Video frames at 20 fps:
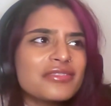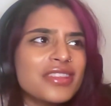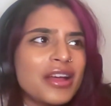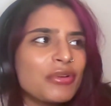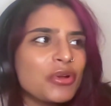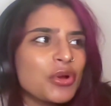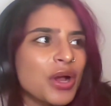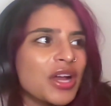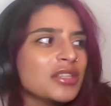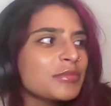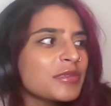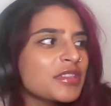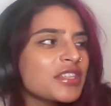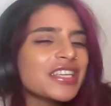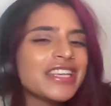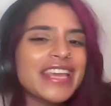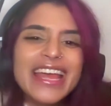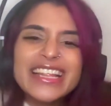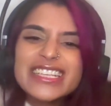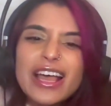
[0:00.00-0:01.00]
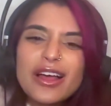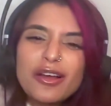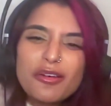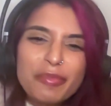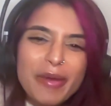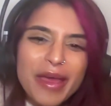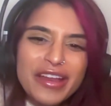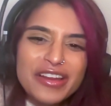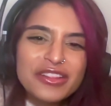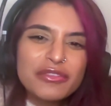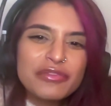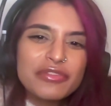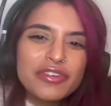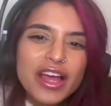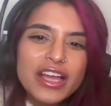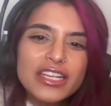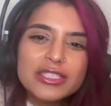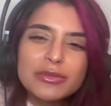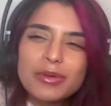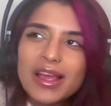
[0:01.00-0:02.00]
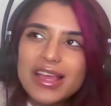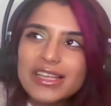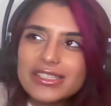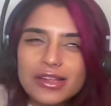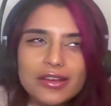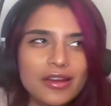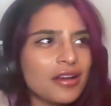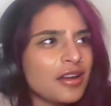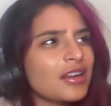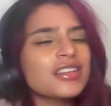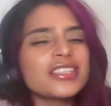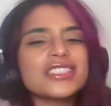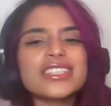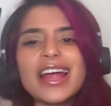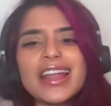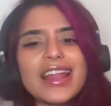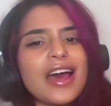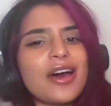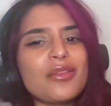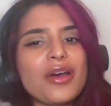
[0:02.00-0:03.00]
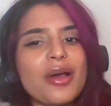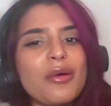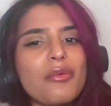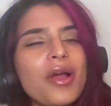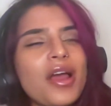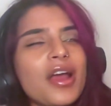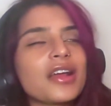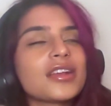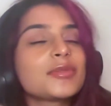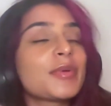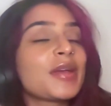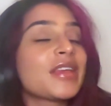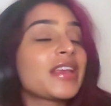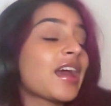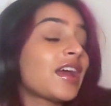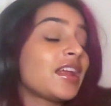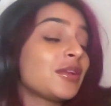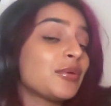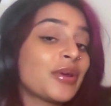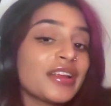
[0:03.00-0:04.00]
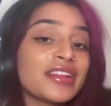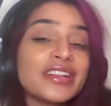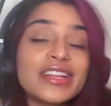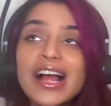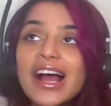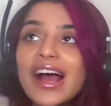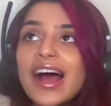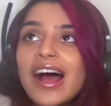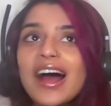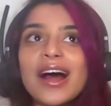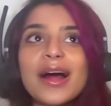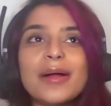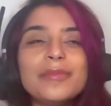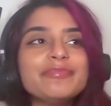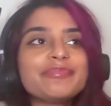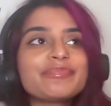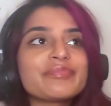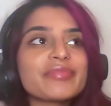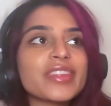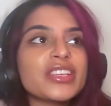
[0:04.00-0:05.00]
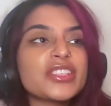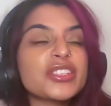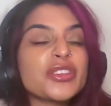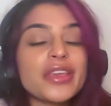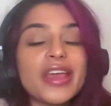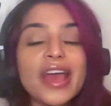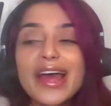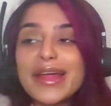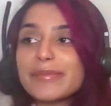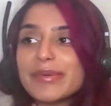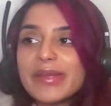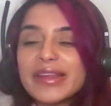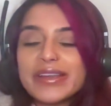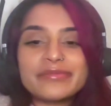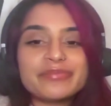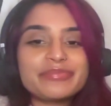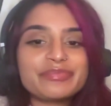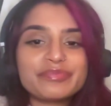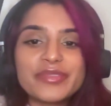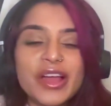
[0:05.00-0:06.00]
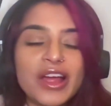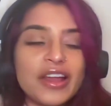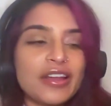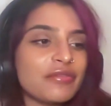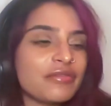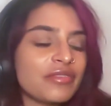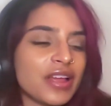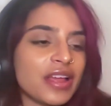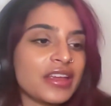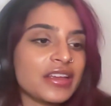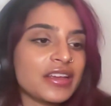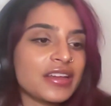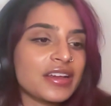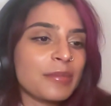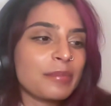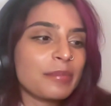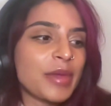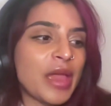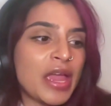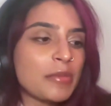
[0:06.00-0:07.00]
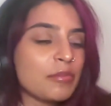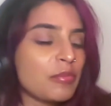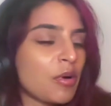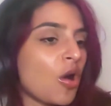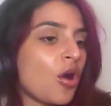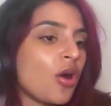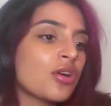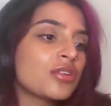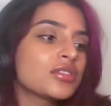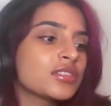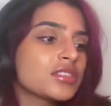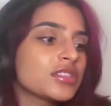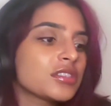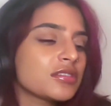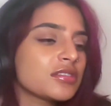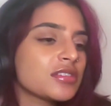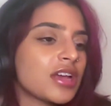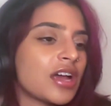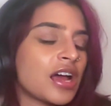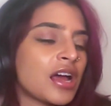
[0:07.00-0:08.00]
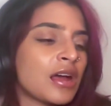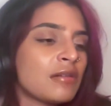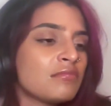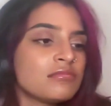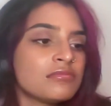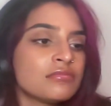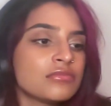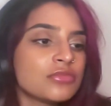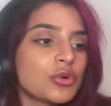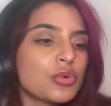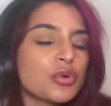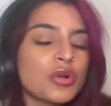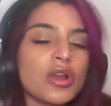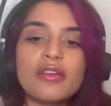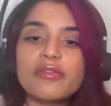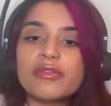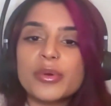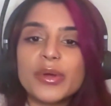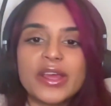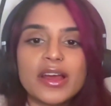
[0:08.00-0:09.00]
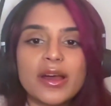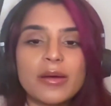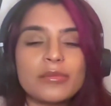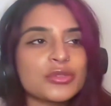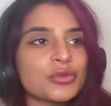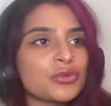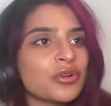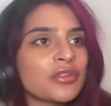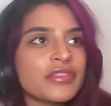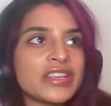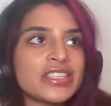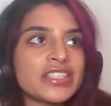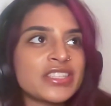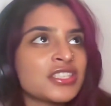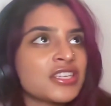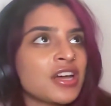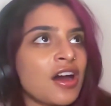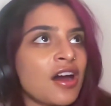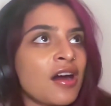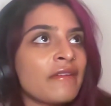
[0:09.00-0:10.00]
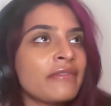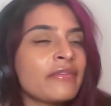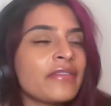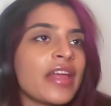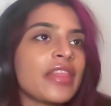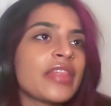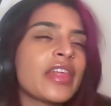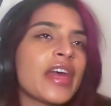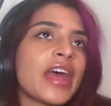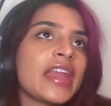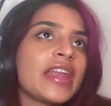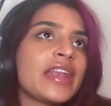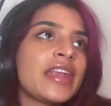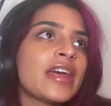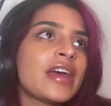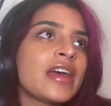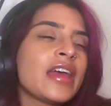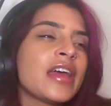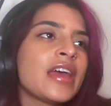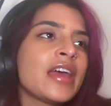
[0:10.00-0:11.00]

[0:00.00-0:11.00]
that requires me to get out of bed in the first place. I don't understand how that works, but yeah. Anyway, so yeah, I'd been kind of like ping ponged all over when it comes to all of this stuff, and then